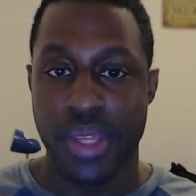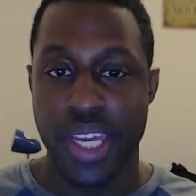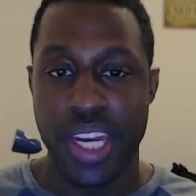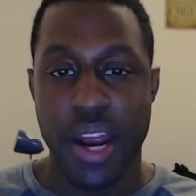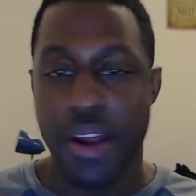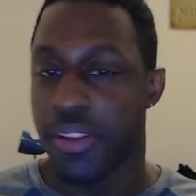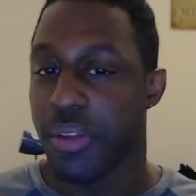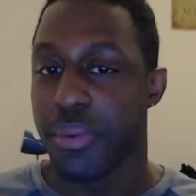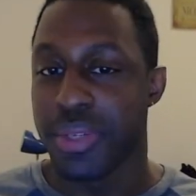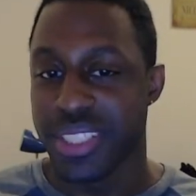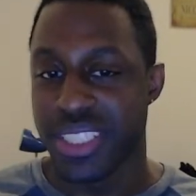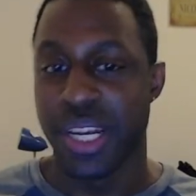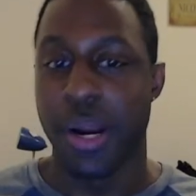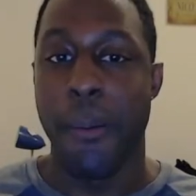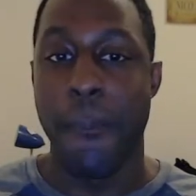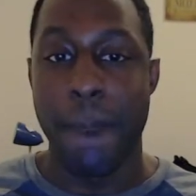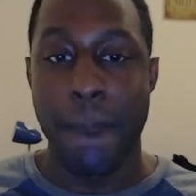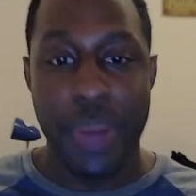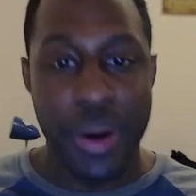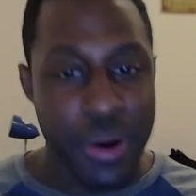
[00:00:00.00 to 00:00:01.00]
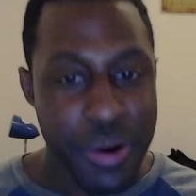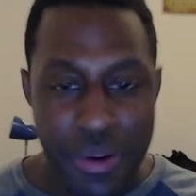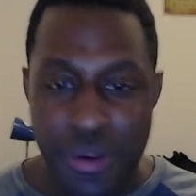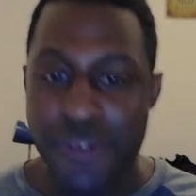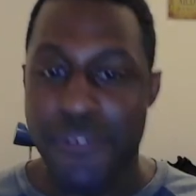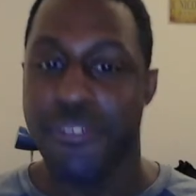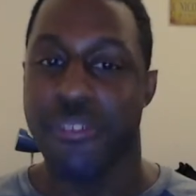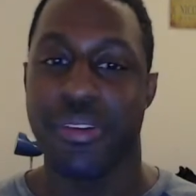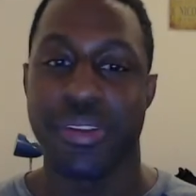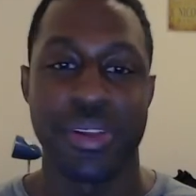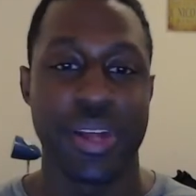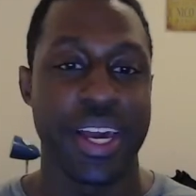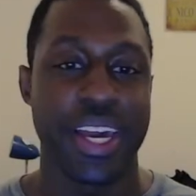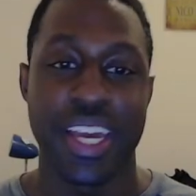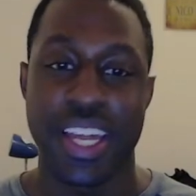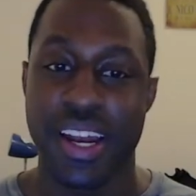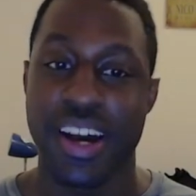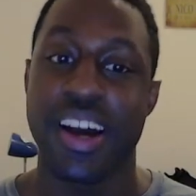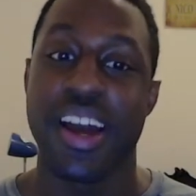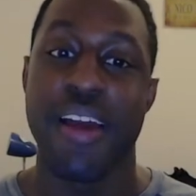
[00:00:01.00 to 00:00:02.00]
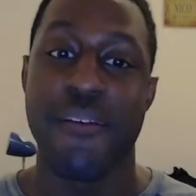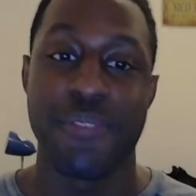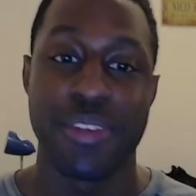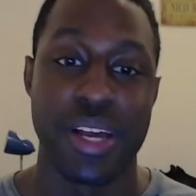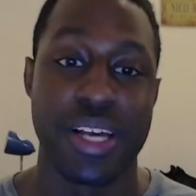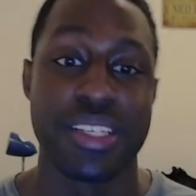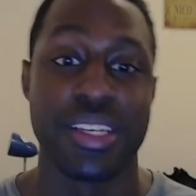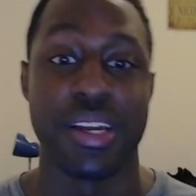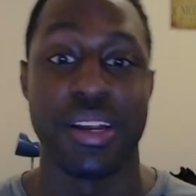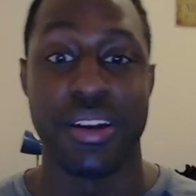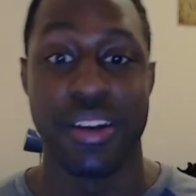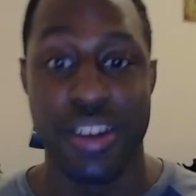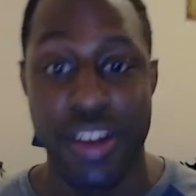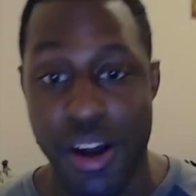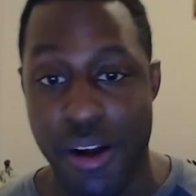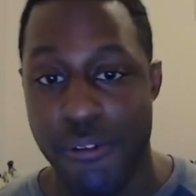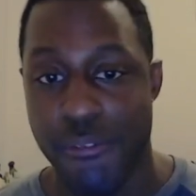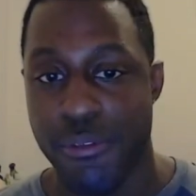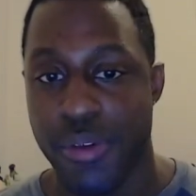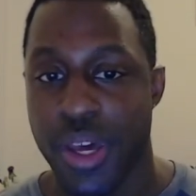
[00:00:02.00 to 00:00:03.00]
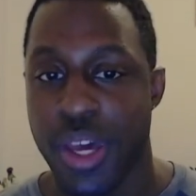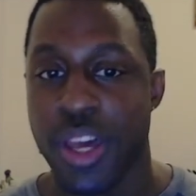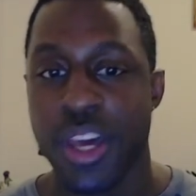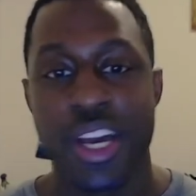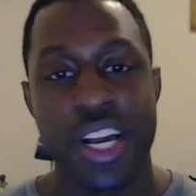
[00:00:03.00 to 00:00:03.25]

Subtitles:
And everything was set up perfectly. I cannot emphasize that enough.